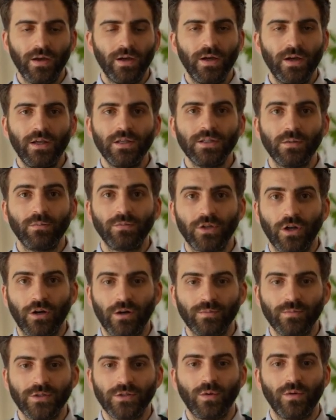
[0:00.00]
Some
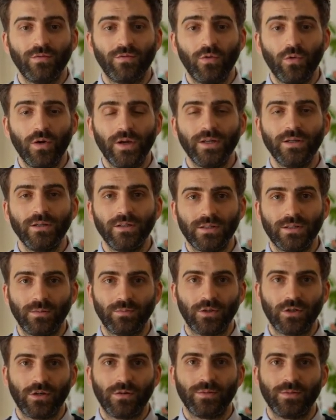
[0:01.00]
terms to avoid, some
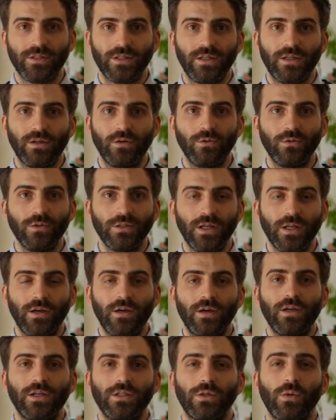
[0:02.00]
terms to use.
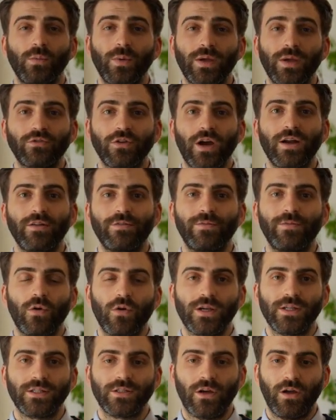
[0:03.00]
So we try to
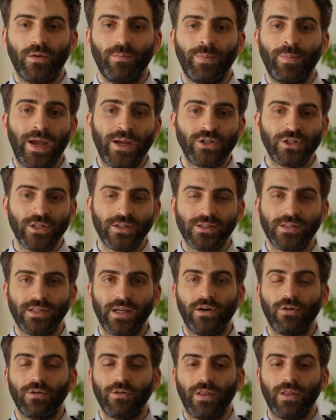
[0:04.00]
focus on
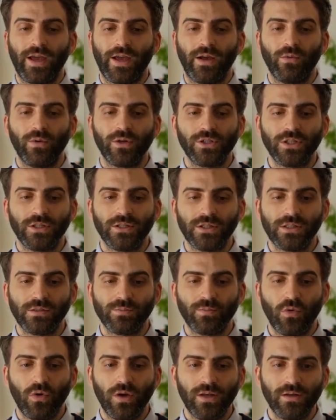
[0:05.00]
patient-centered language at this
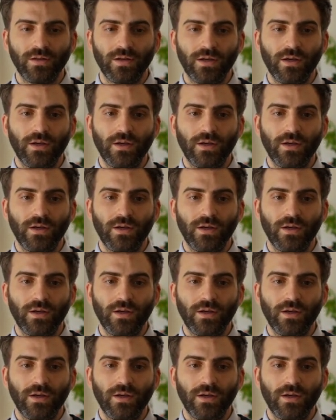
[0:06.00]
point.